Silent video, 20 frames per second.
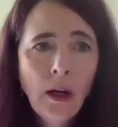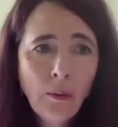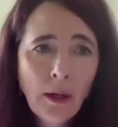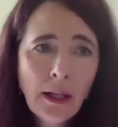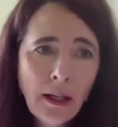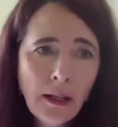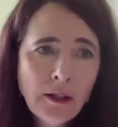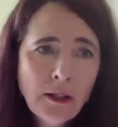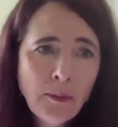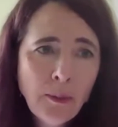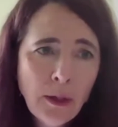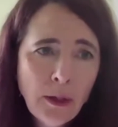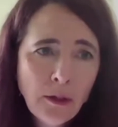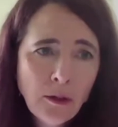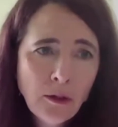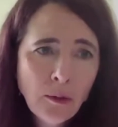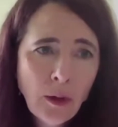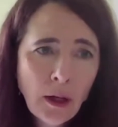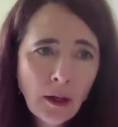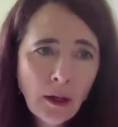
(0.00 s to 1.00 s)
Well, I can't
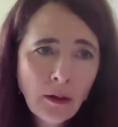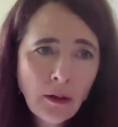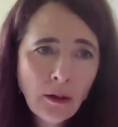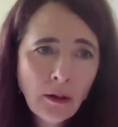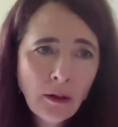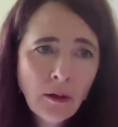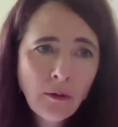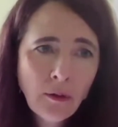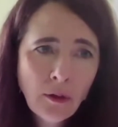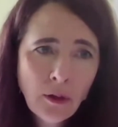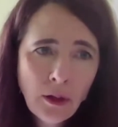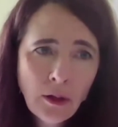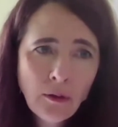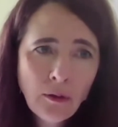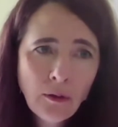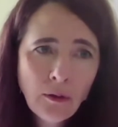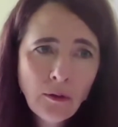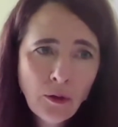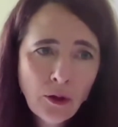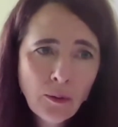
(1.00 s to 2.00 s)
speak directly for the
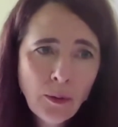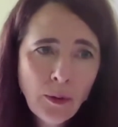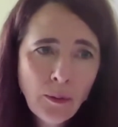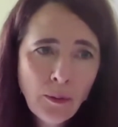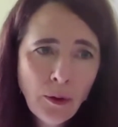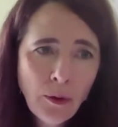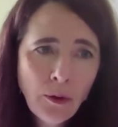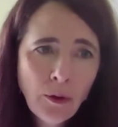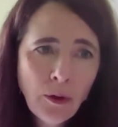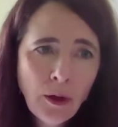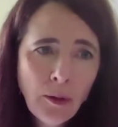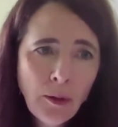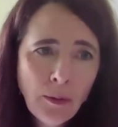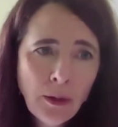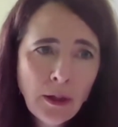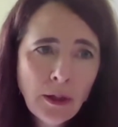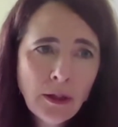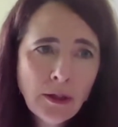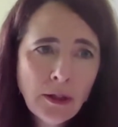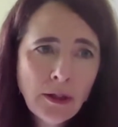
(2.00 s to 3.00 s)
enforcement
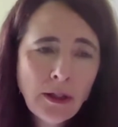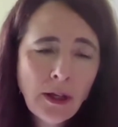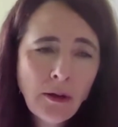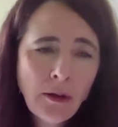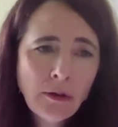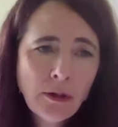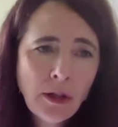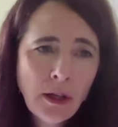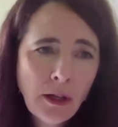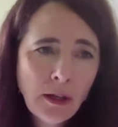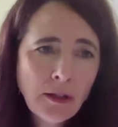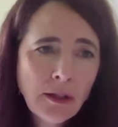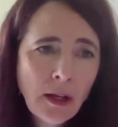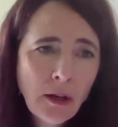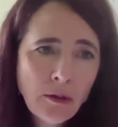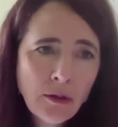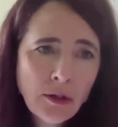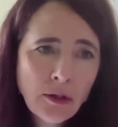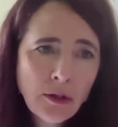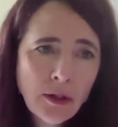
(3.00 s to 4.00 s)
program because it's
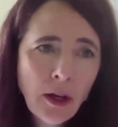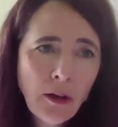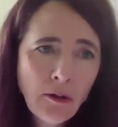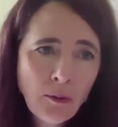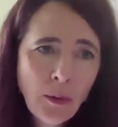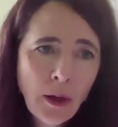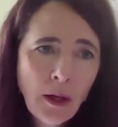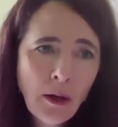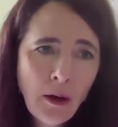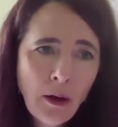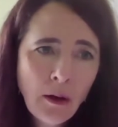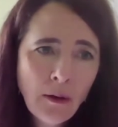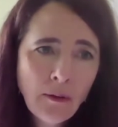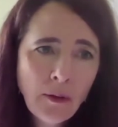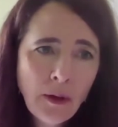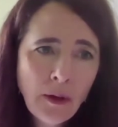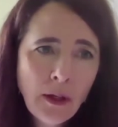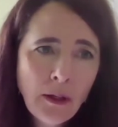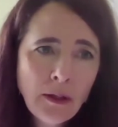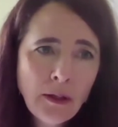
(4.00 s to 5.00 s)
outside of my
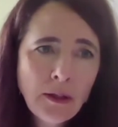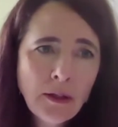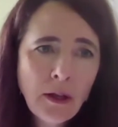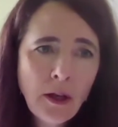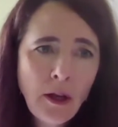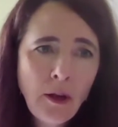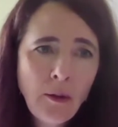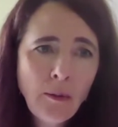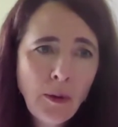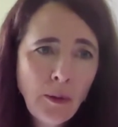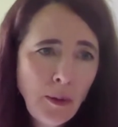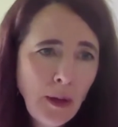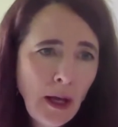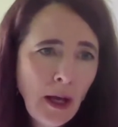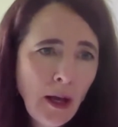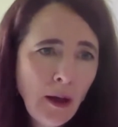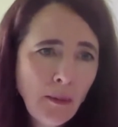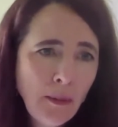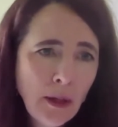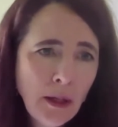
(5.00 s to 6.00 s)
office.
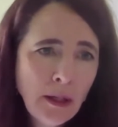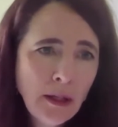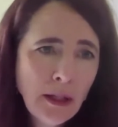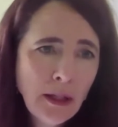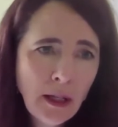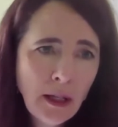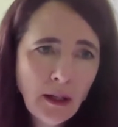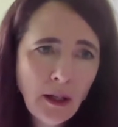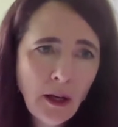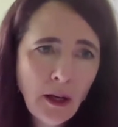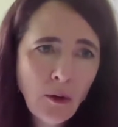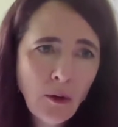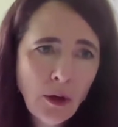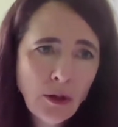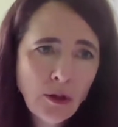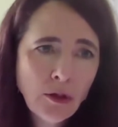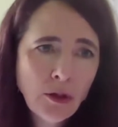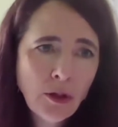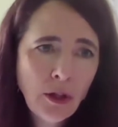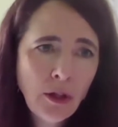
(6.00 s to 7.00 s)
I'd be happy to take
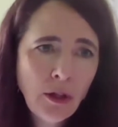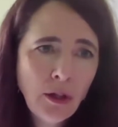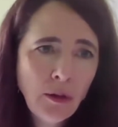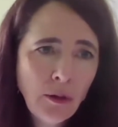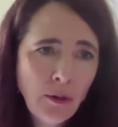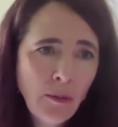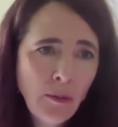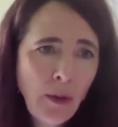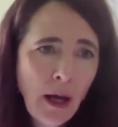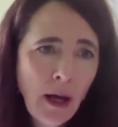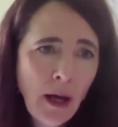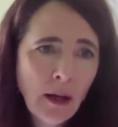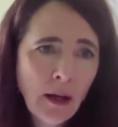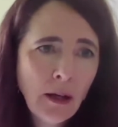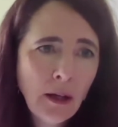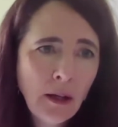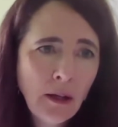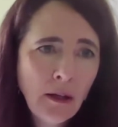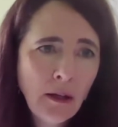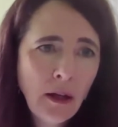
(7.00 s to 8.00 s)
that question
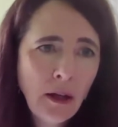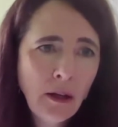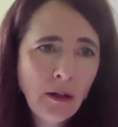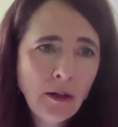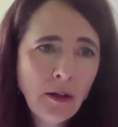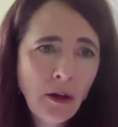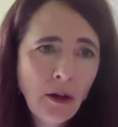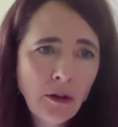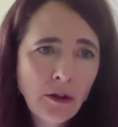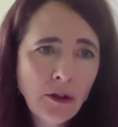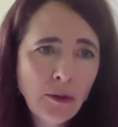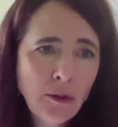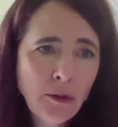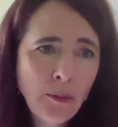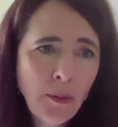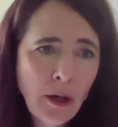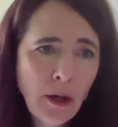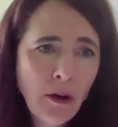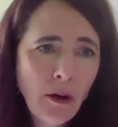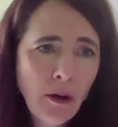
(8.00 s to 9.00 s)
back and talk
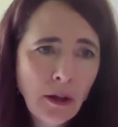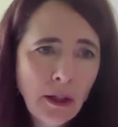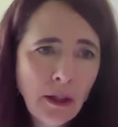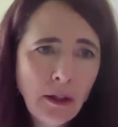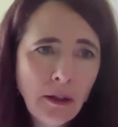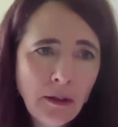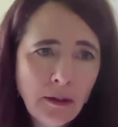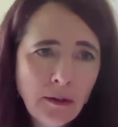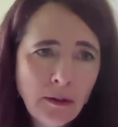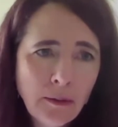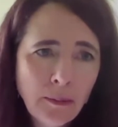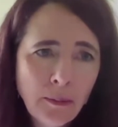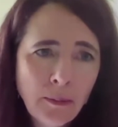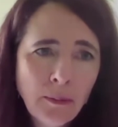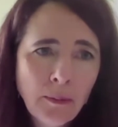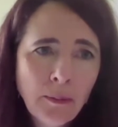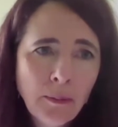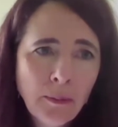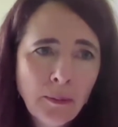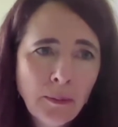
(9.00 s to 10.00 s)
to my colleagues.
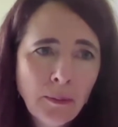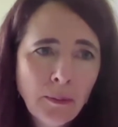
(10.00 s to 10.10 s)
